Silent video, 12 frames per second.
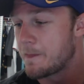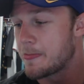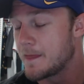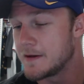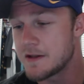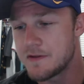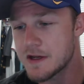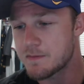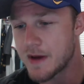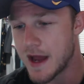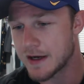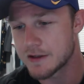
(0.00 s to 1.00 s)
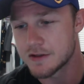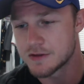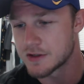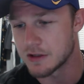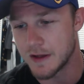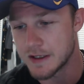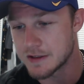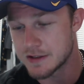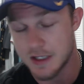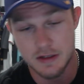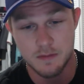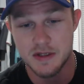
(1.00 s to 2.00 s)
And you think back to like
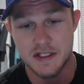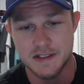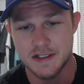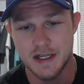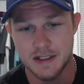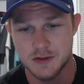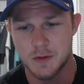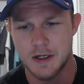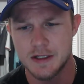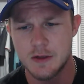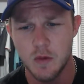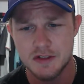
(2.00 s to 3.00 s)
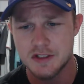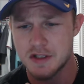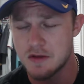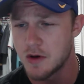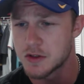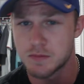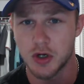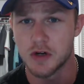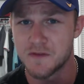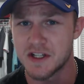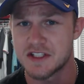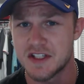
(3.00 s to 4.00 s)
say the BCS, right? It wasn't the most
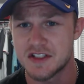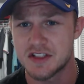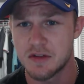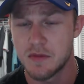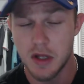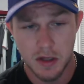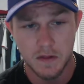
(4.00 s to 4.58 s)
perfect system.